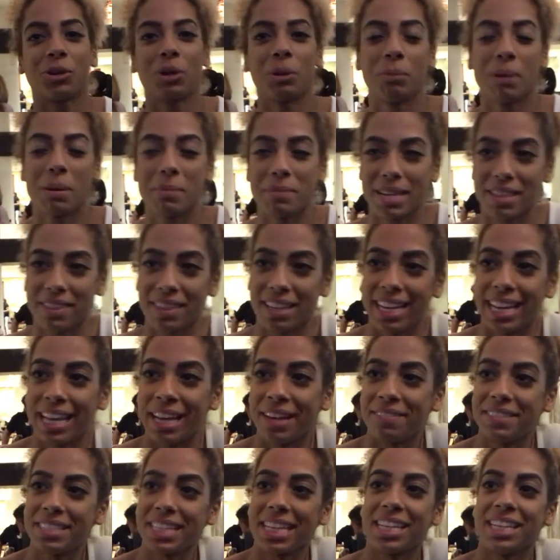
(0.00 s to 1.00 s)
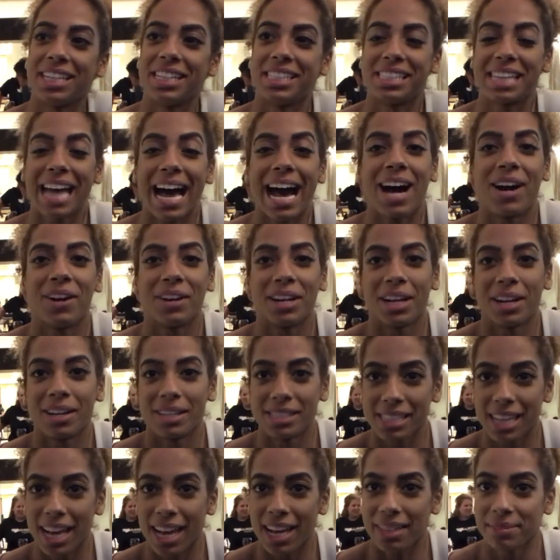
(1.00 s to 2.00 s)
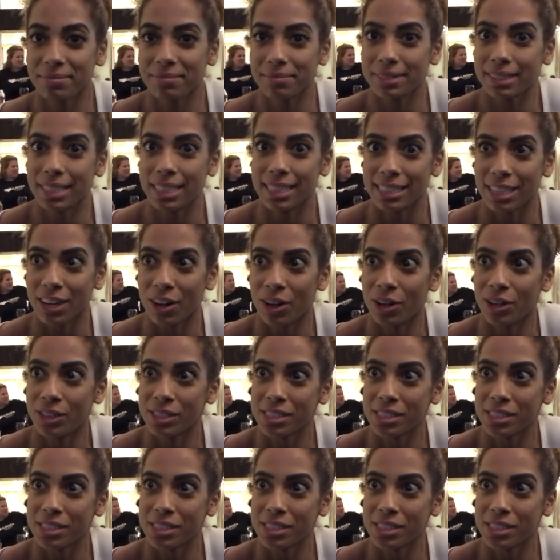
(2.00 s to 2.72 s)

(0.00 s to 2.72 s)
saw a woman in the lift in a towel and I was like, is there a